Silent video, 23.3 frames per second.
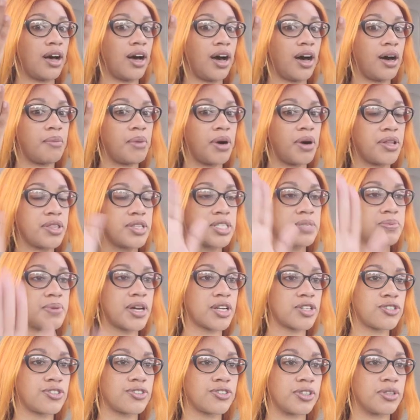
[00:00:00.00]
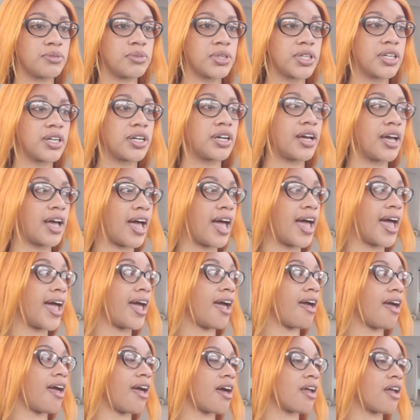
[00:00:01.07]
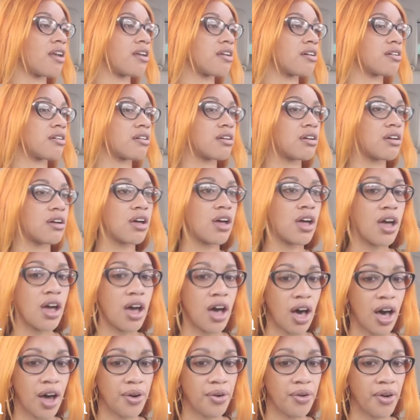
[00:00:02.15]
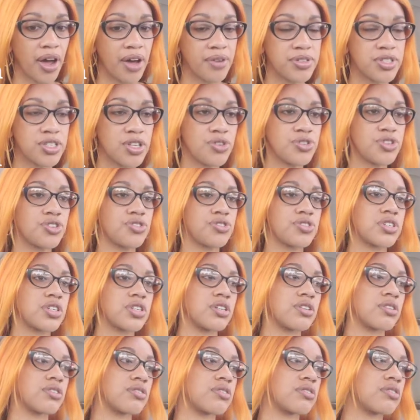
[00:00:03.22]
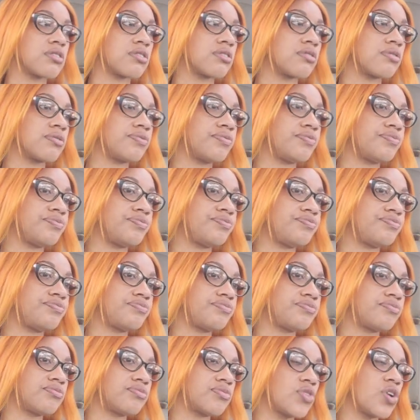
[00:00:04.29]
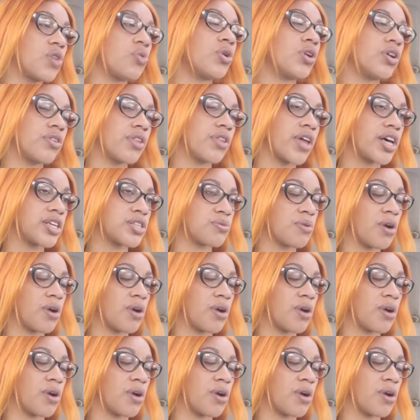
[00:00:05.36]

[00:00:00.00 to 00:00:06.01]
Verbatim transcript: I'm on the spectrum and I don't have social skills well, that's